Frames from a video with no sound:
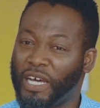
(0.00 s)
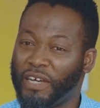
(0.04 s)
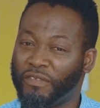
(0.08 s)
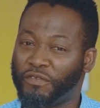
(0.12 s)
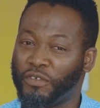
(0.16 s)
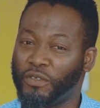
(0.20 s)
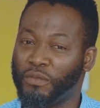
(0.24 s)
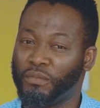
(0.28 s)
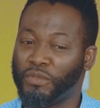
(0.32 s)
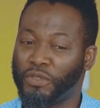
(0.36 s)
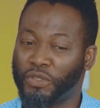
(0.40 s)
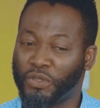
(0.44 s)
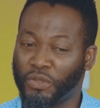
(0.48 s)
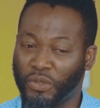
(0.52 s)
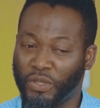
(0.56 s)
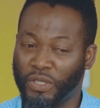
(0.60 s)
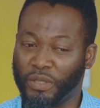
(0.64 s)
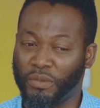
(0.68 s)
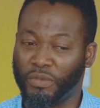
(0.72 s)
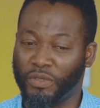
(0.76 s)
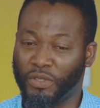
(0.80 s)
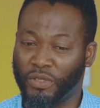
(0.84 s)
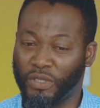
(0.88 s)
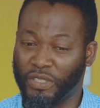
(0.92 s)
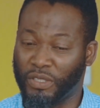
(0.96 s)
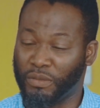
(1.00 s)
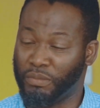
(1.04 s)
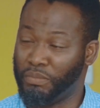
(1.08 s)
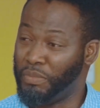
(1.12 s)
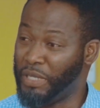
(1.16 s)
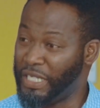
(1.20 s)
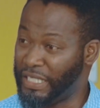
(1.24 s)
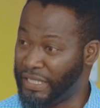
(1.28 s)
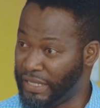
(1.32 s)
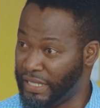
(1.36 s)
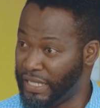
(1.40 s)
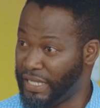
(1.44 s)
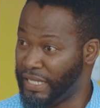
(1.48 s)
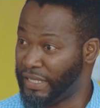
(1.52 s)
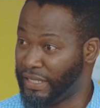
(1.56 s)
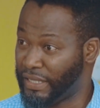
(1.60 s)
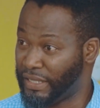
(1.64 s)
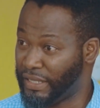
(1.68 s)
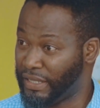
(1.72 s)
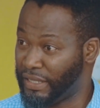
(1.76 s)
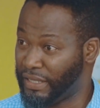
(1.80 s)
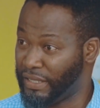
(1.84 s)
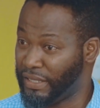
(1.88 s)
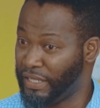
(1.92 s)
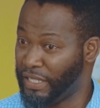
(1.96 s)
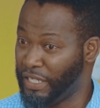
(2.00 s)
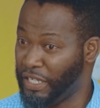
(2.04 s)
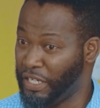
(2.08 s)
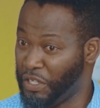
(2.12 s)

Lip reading: platform solely because of business,